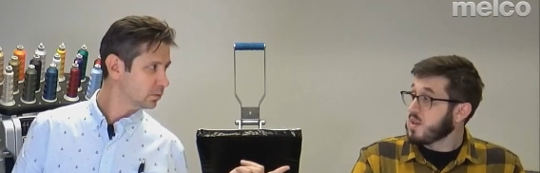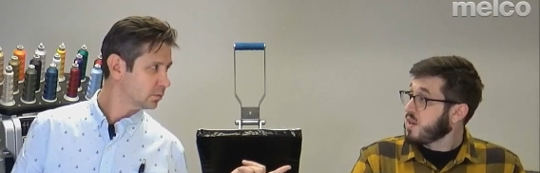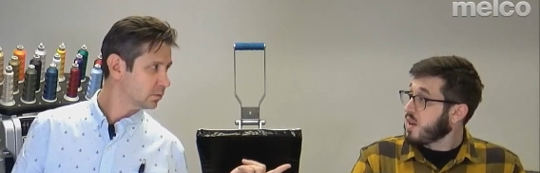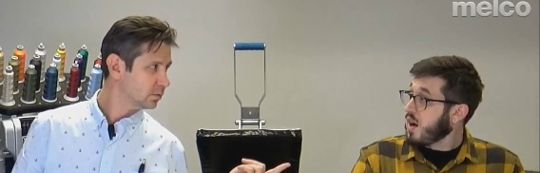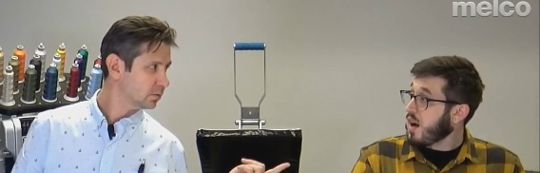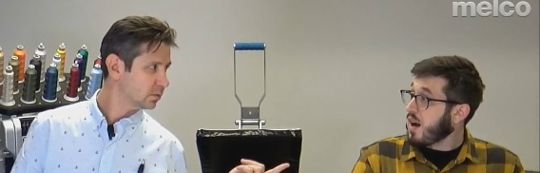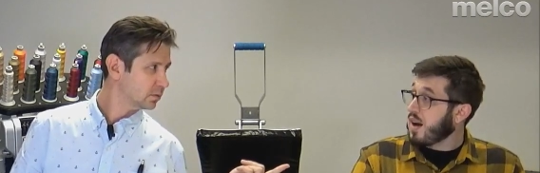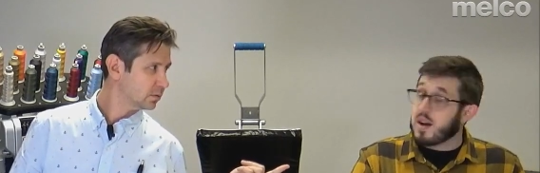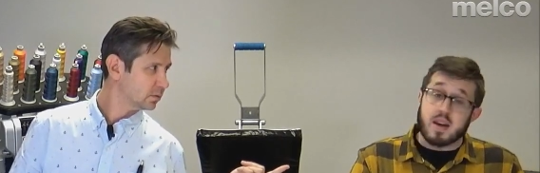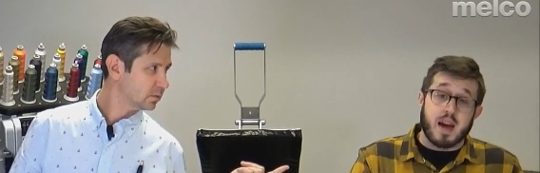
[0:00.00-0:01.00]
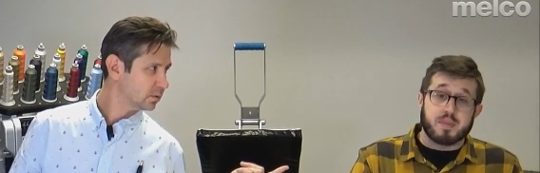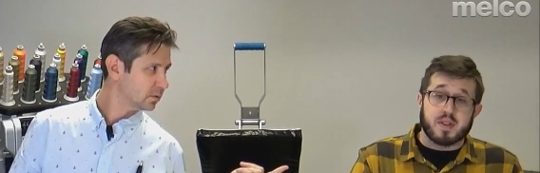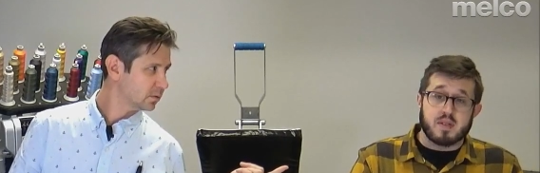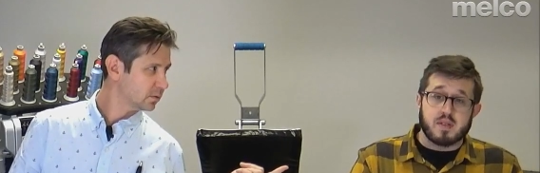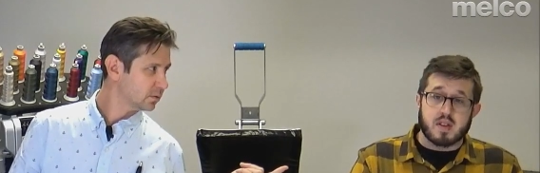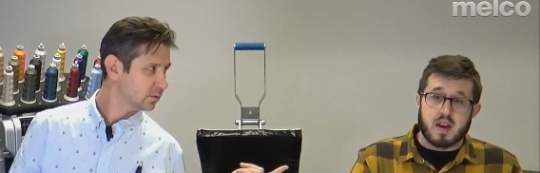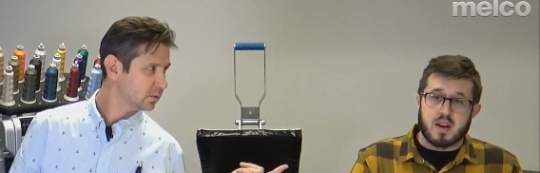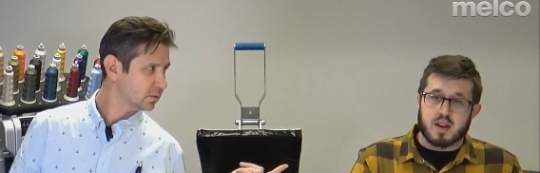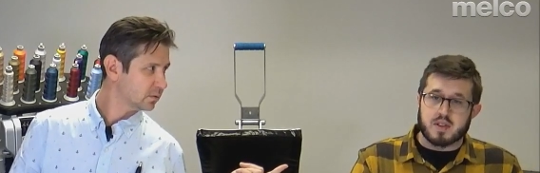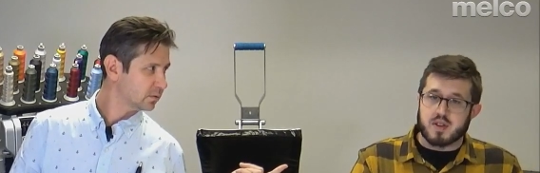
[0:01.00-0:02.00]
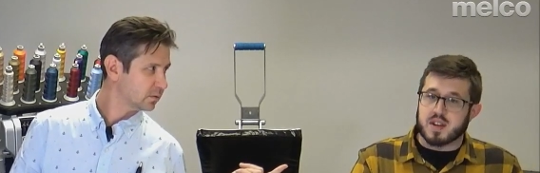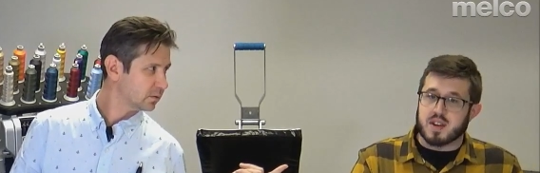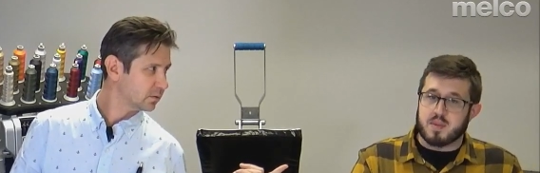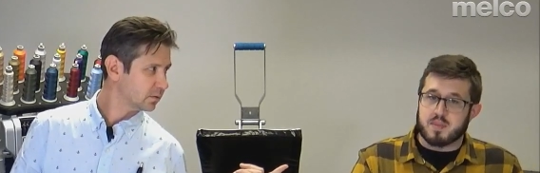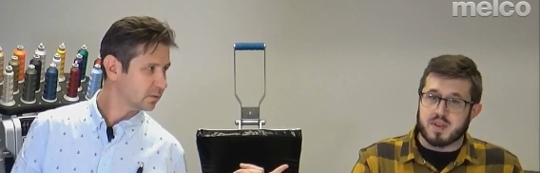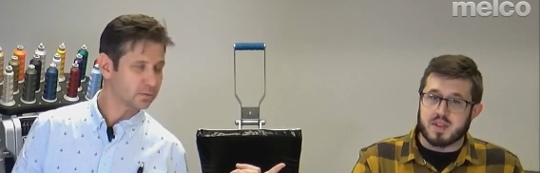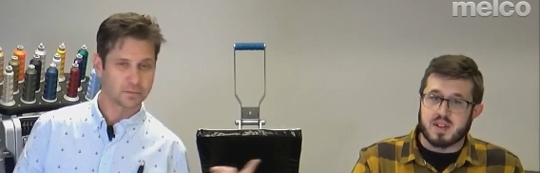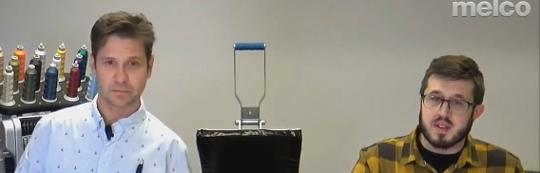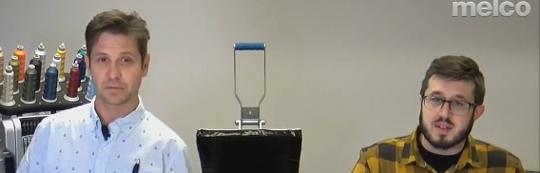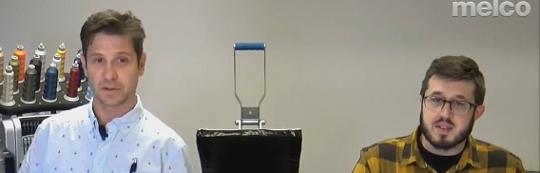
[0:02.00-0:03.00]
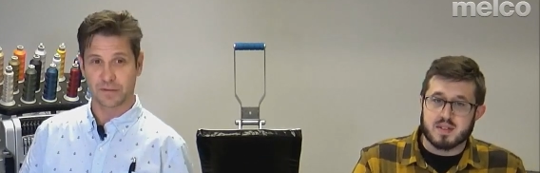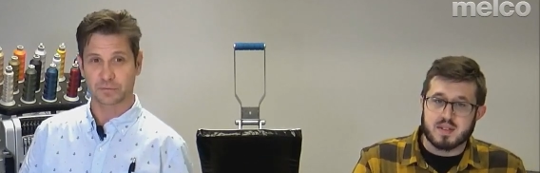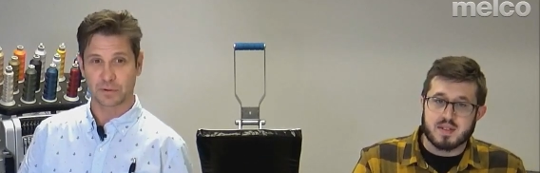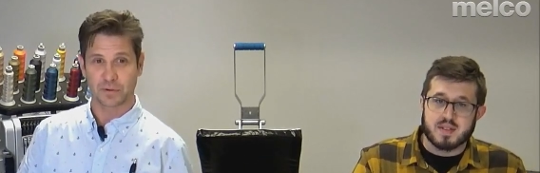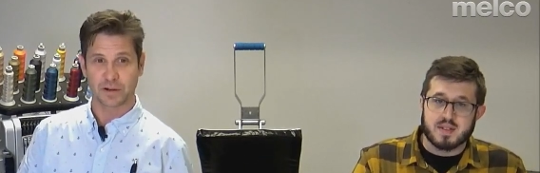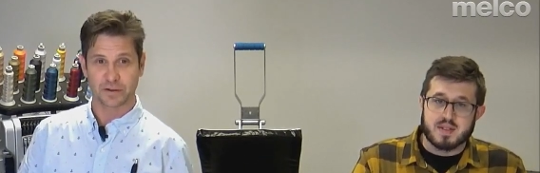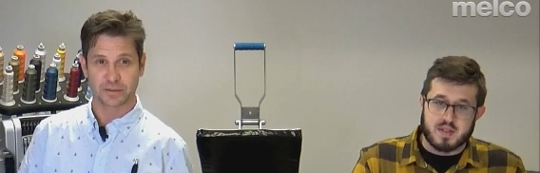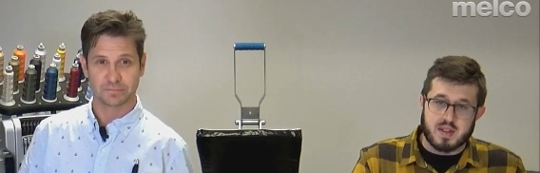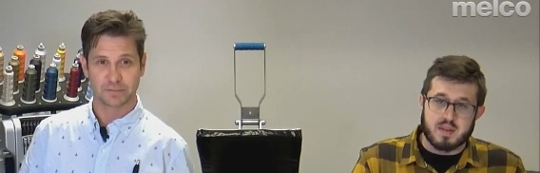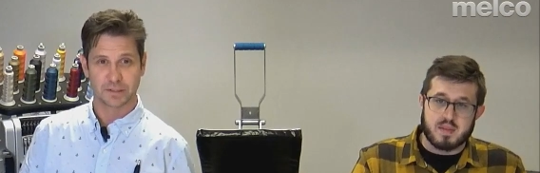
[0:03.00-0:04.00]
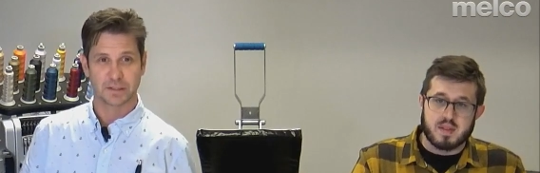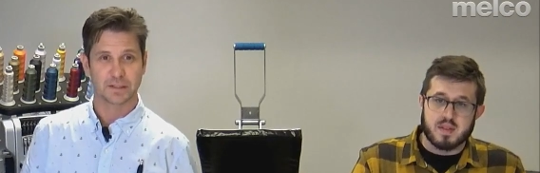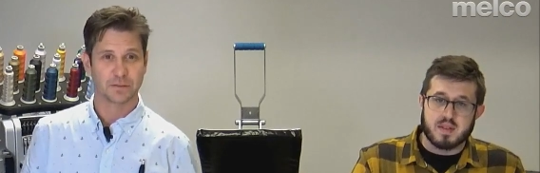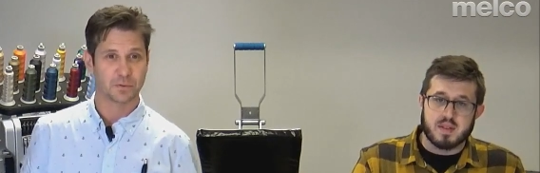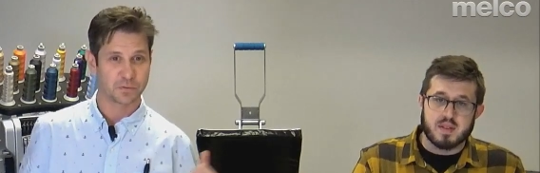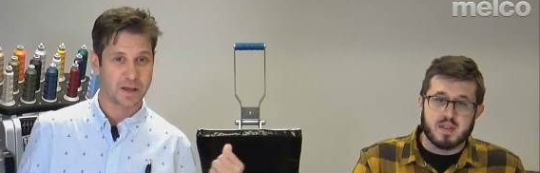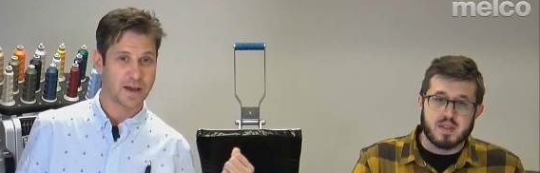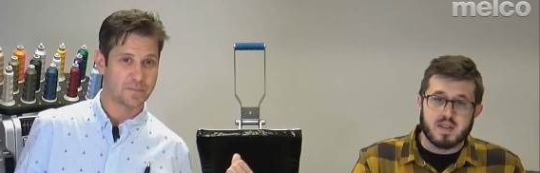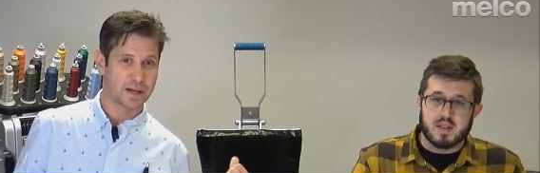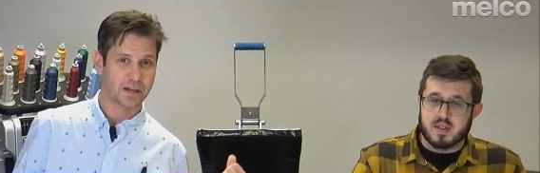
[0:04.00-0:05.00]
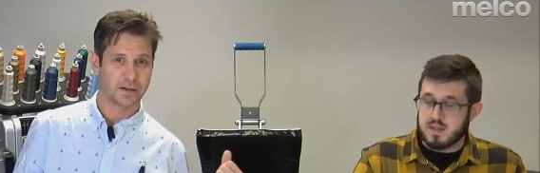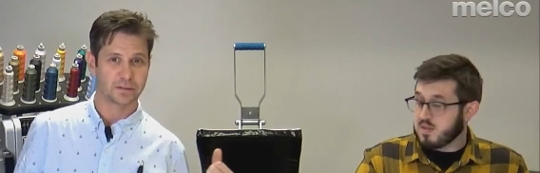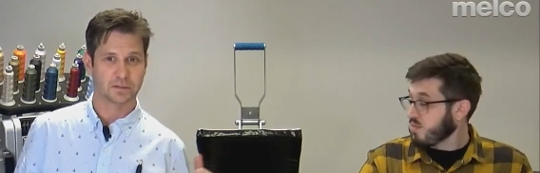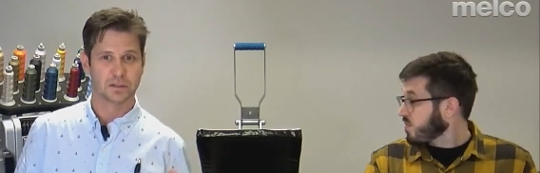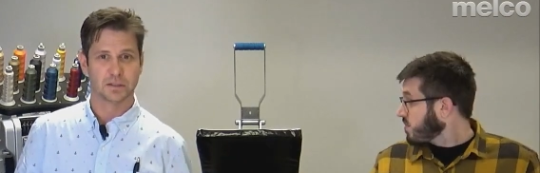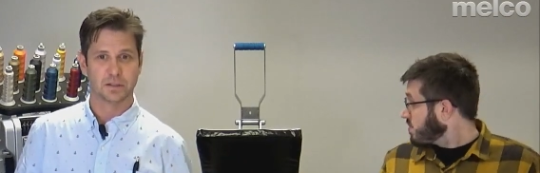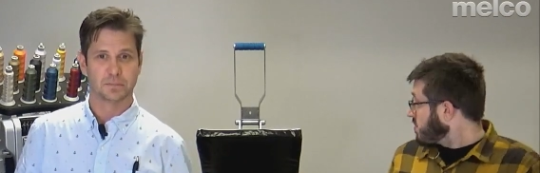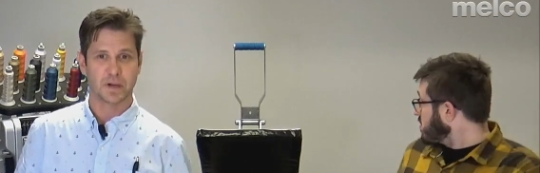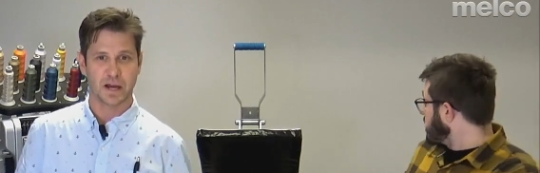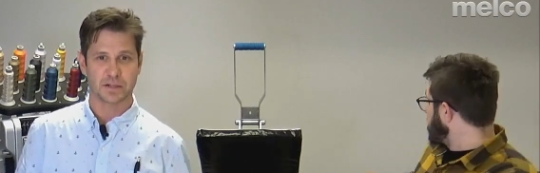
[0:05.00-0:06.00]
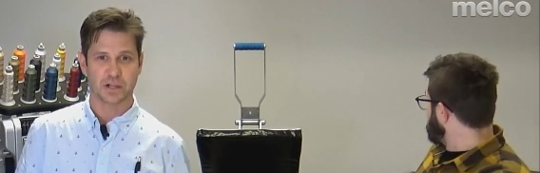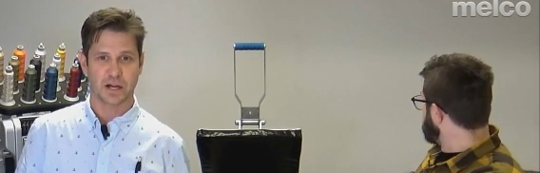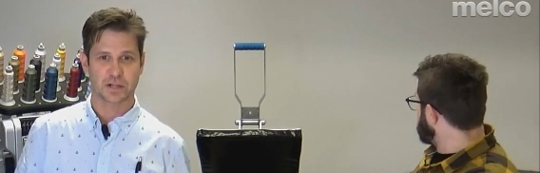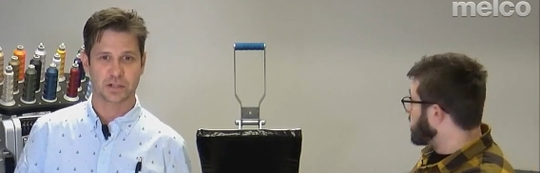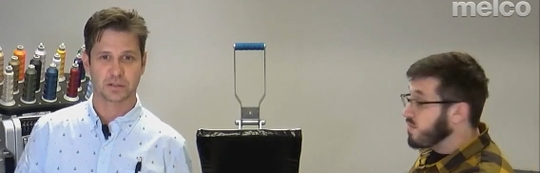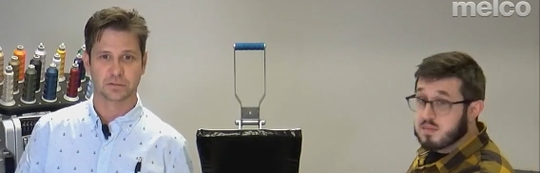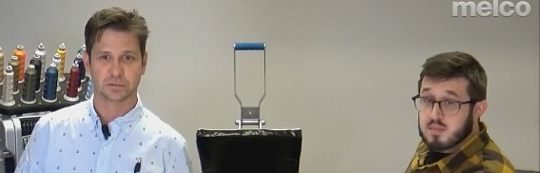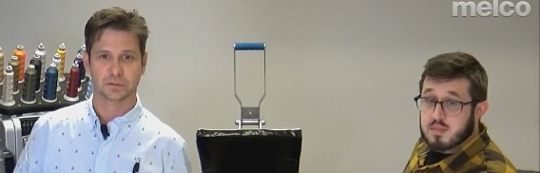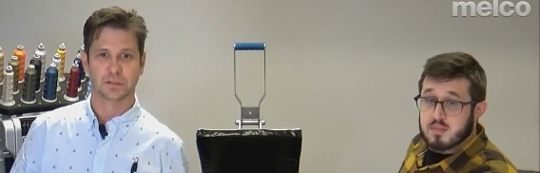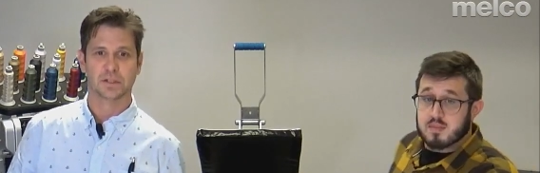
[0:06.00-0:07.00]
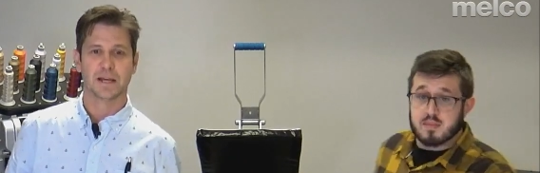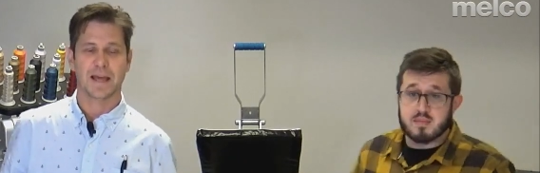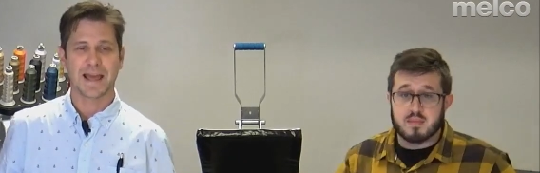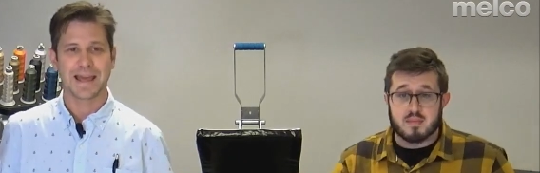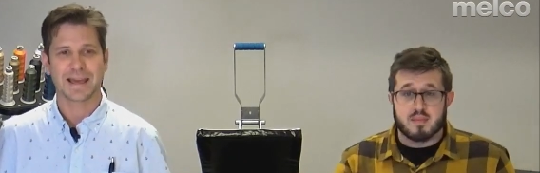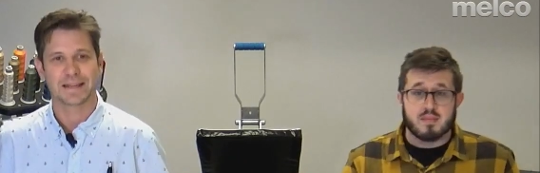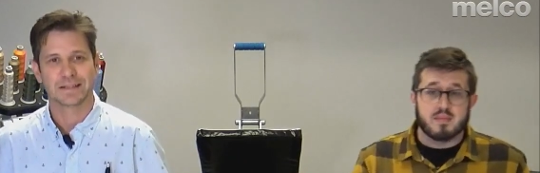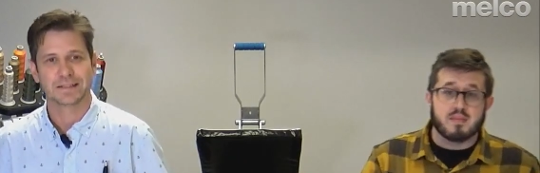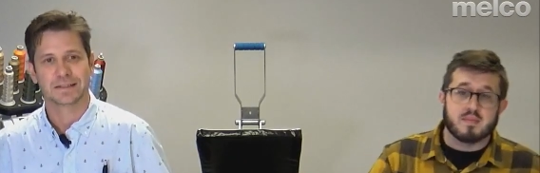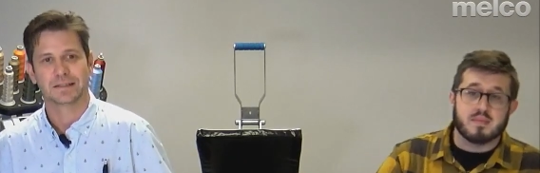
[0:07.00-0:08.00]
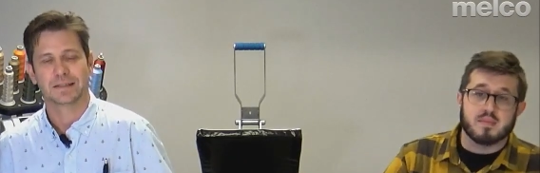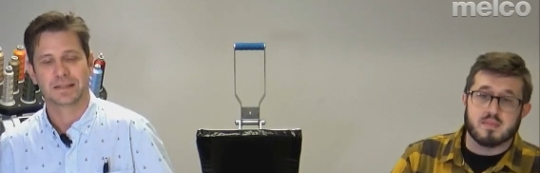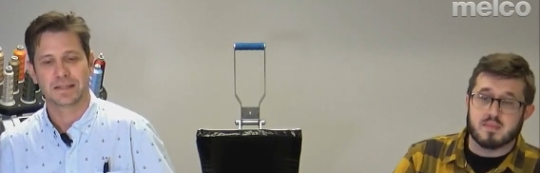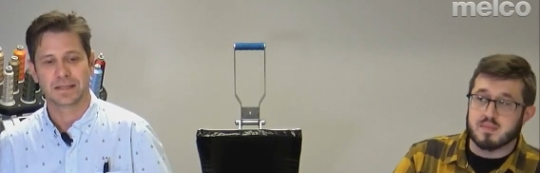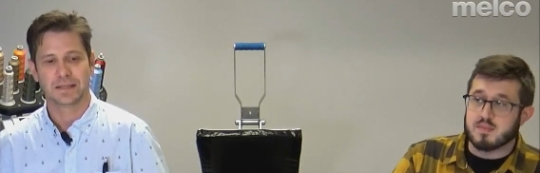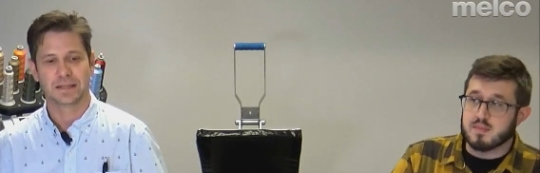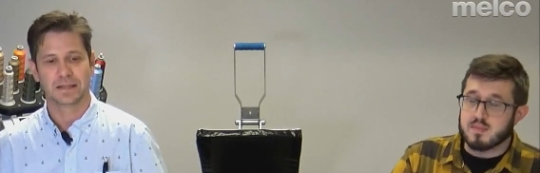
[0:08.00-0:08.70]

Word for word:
Speaker 1: uh, Epson uh, direct to garment printing,
Speaker 2: the F2100, yep. which we have back here behind Josh, and the